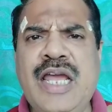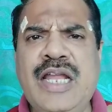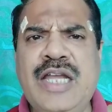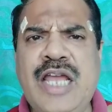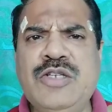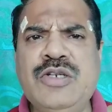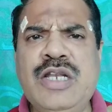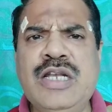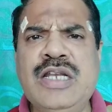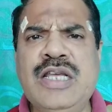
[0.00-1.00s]

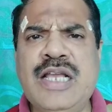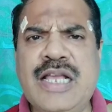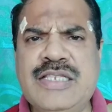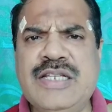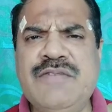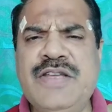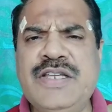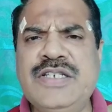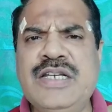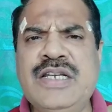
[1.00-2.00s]
natural
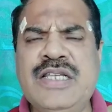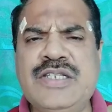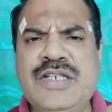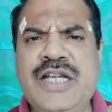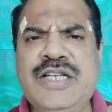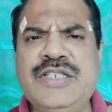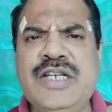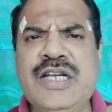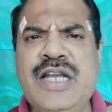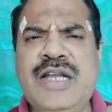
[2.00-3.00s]
conservation, street
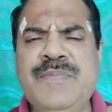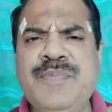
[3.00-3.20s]
children.